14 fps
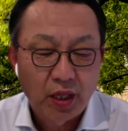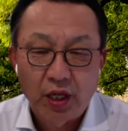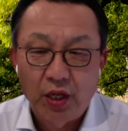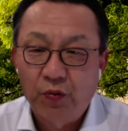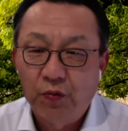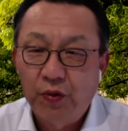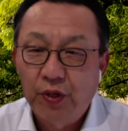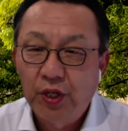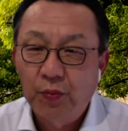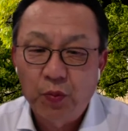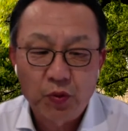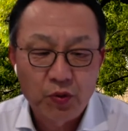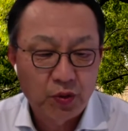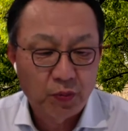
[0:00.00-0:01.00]
a very
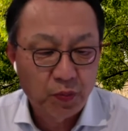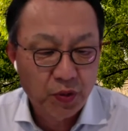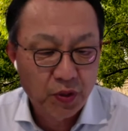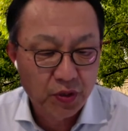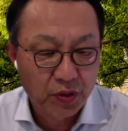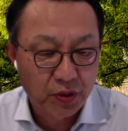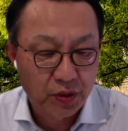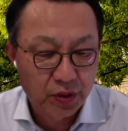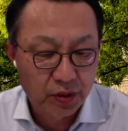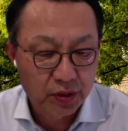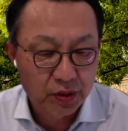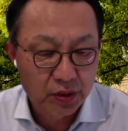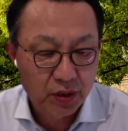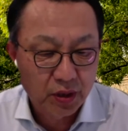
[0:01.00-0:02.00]
important period
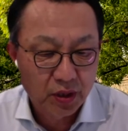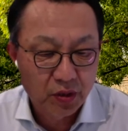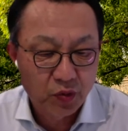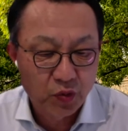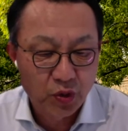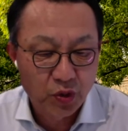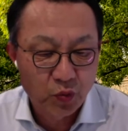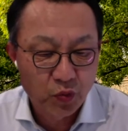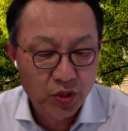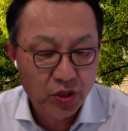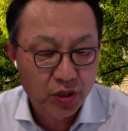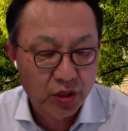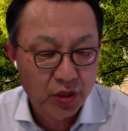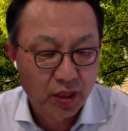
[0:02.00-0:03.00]
during
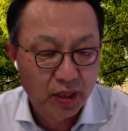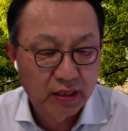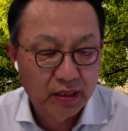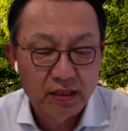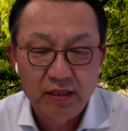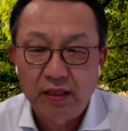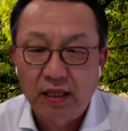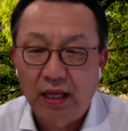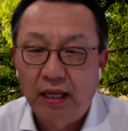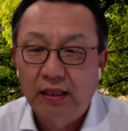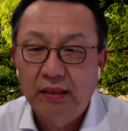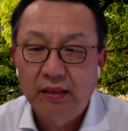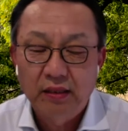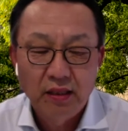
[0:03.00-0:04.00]
which each
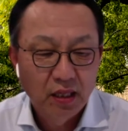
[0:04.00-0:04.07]
side